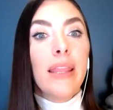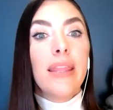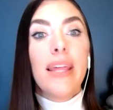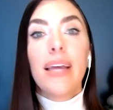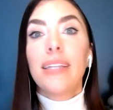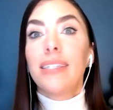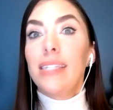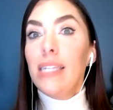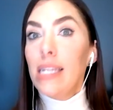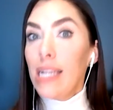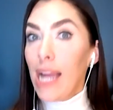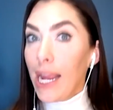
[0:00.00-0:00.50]

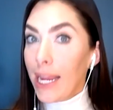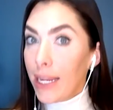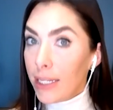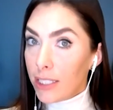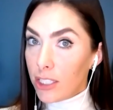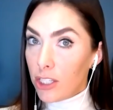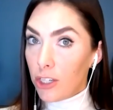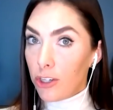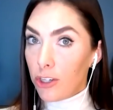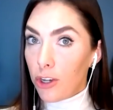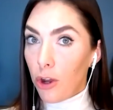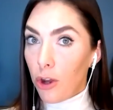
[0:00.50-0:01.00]
that's
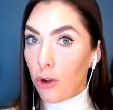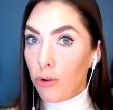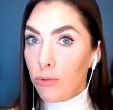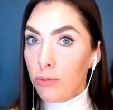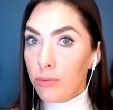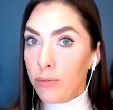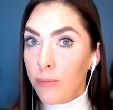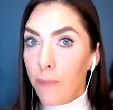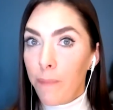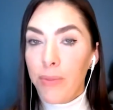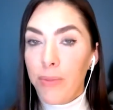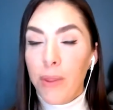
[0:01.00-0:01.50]
nice to know,
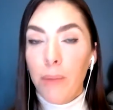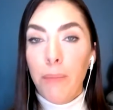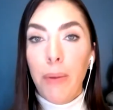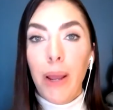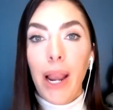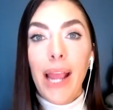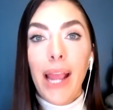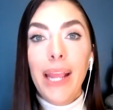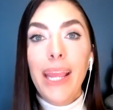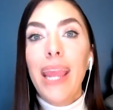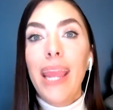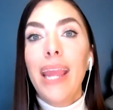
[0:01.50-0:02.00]

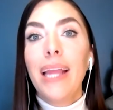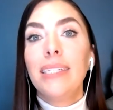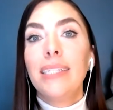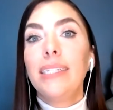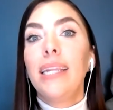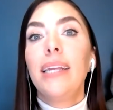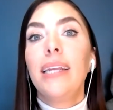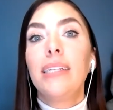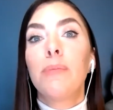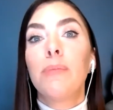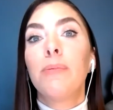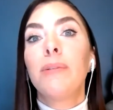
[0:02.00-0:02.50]
but I can't
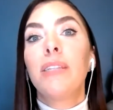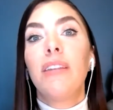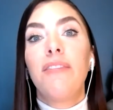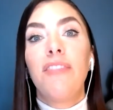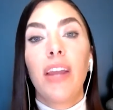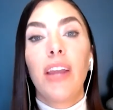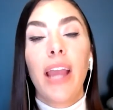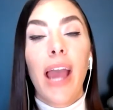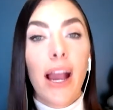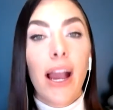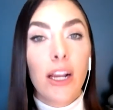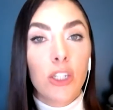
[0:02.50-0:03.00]
take
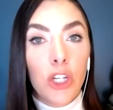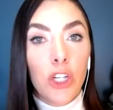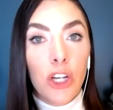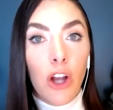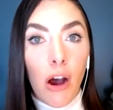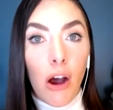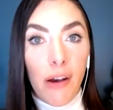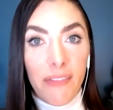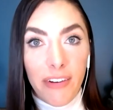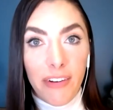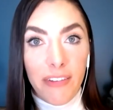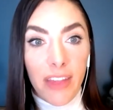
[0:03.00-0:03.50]
specific action
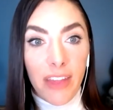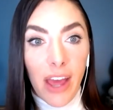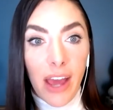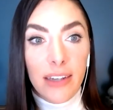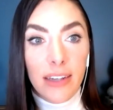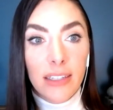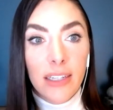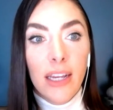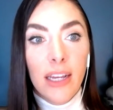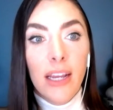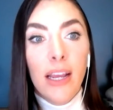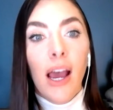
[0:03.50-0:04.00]
off of
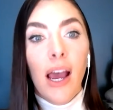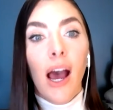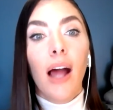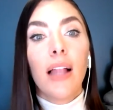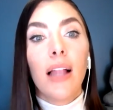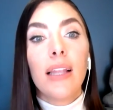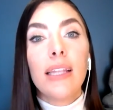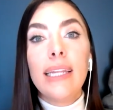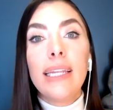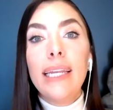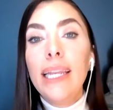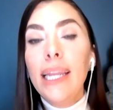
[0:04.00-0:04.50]
that.
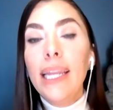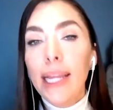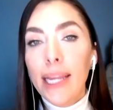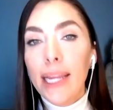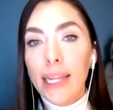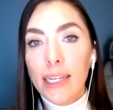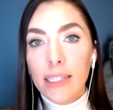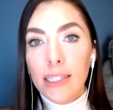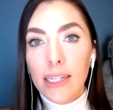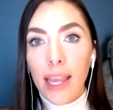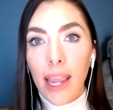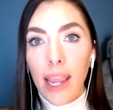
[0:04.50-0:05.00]
A leading
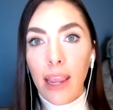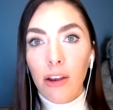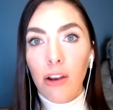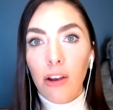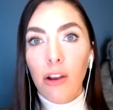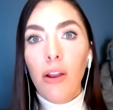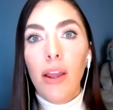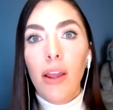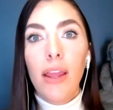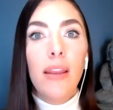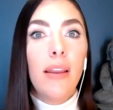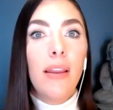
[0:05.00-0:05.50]

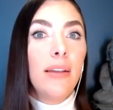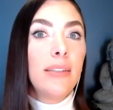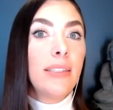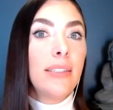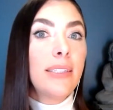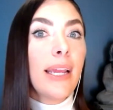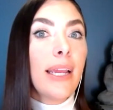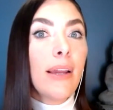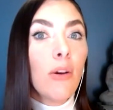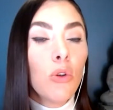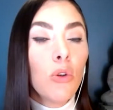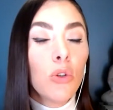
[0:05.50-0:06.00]
indicator in the
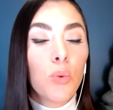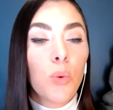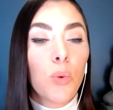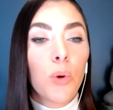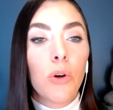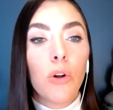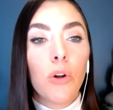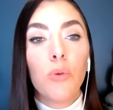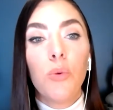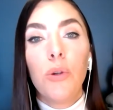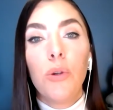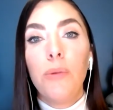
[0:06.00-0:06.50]
sales
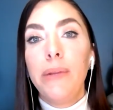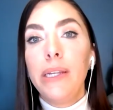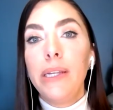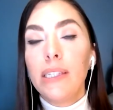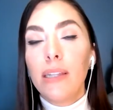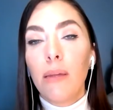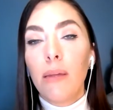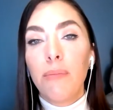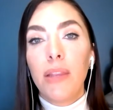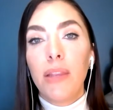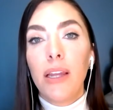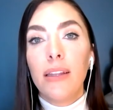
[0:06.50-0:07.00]
world would be
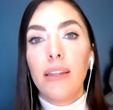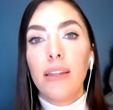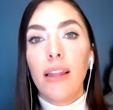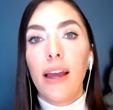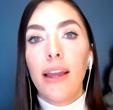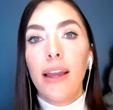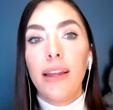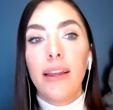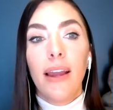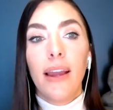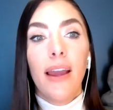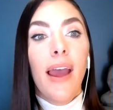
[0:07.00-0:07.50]
something
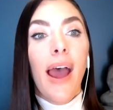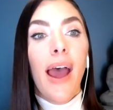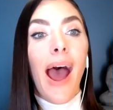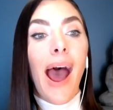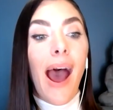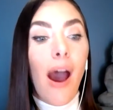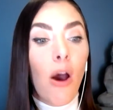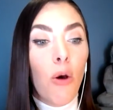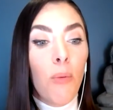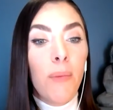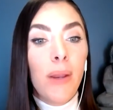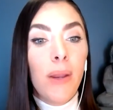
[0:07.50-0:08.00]
like,
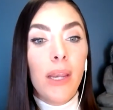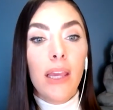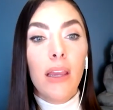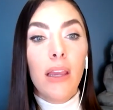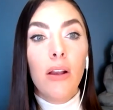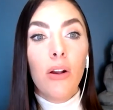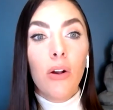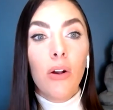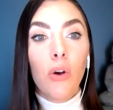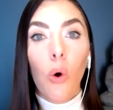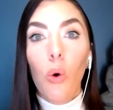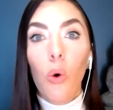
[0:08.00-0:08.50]
how
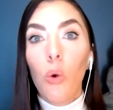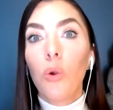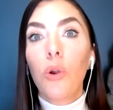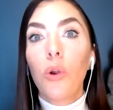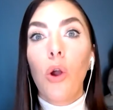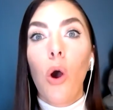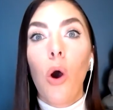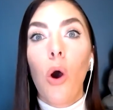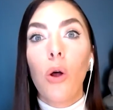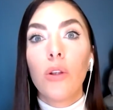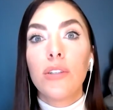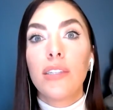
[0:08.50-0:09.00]
many
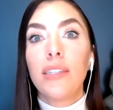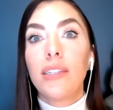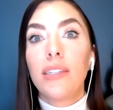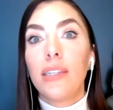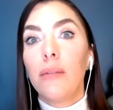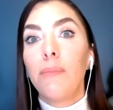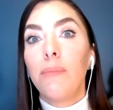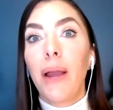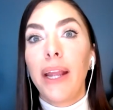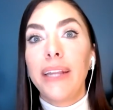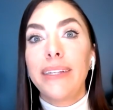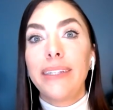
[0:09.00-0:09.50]
cold calls
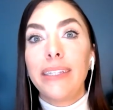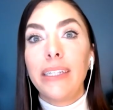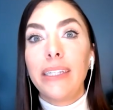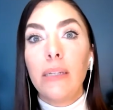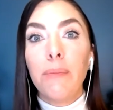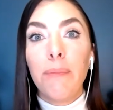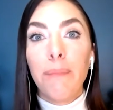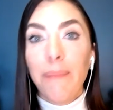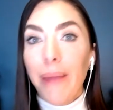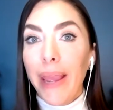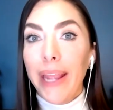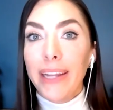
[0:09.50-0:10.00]
did my
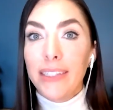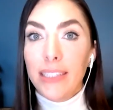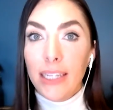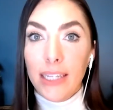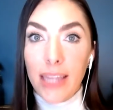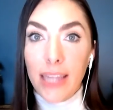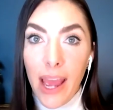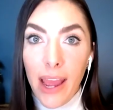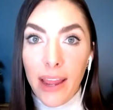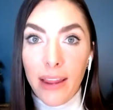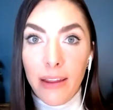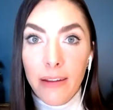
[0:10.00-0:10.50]
team make
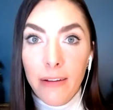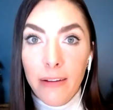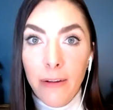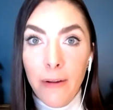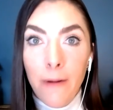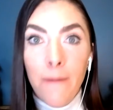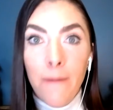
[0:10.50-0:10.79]
today?